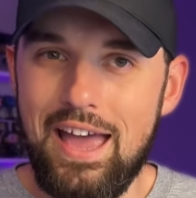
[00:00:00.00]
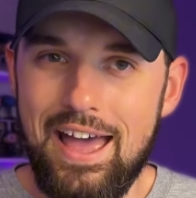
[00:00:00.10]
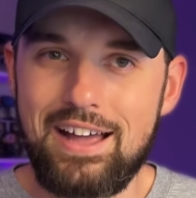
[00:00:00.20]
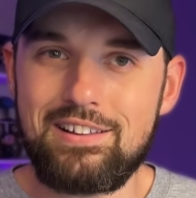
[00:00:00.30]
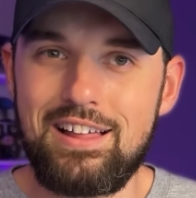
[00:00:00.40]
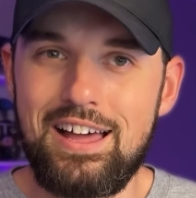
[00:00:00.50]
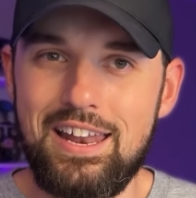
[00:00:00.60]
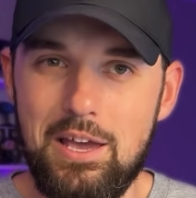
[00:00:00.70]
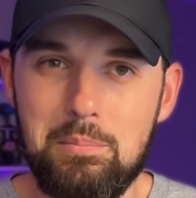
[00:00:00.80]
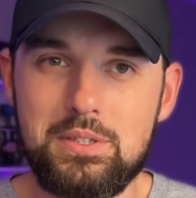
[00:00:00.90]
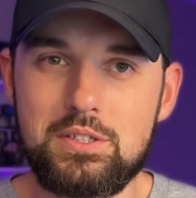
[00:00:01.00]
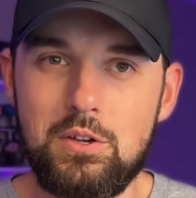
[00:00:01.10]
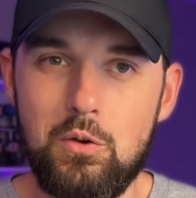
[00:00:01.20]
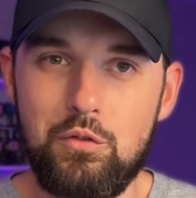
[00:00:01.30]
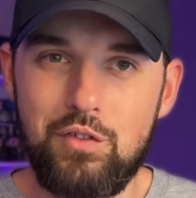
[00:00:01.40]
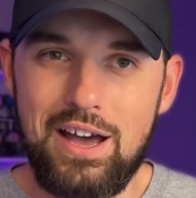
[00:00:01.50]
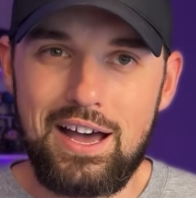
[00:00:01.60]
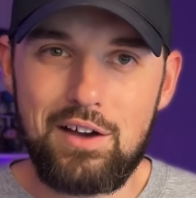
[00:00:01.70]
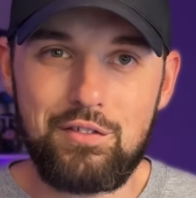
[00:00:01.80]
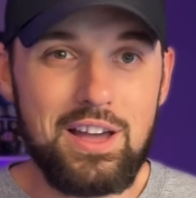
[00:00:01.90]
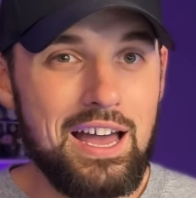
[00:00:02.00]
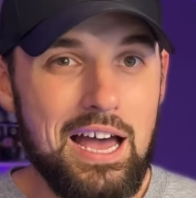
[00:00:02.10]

Acolyte episode 5.